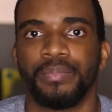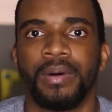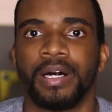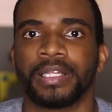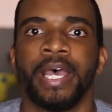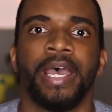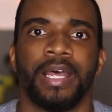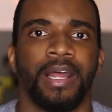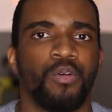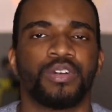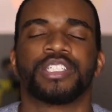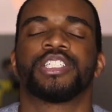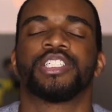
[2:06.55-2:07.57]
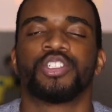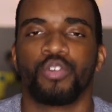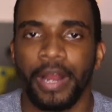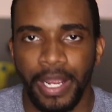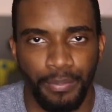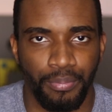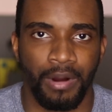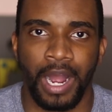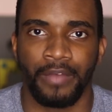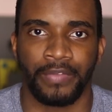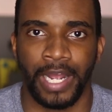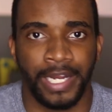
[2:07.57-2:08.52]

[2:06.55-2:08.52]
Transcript: month, and that was straight profit.